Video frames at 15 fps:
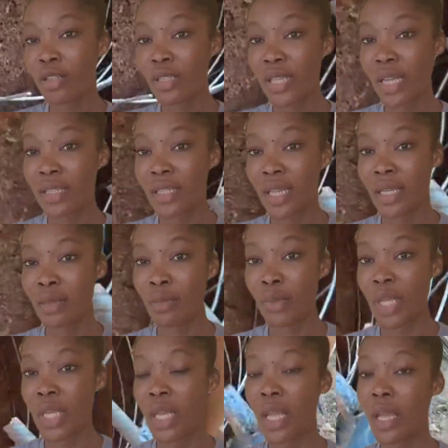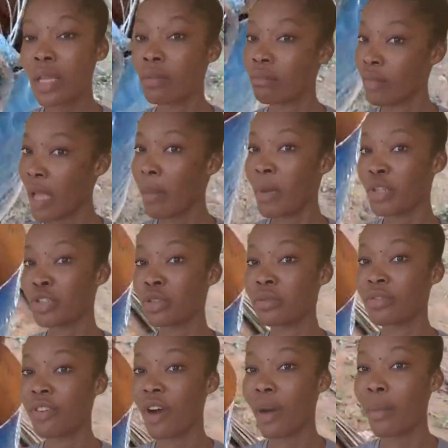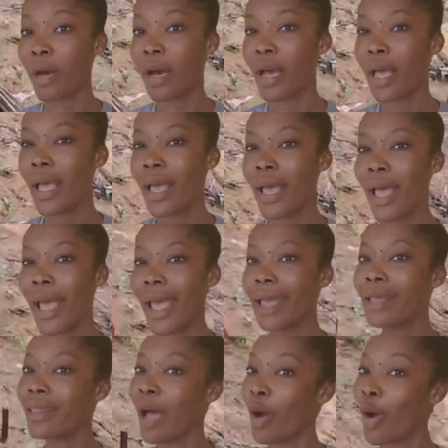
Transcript: contacted me, a mushroom farmer, and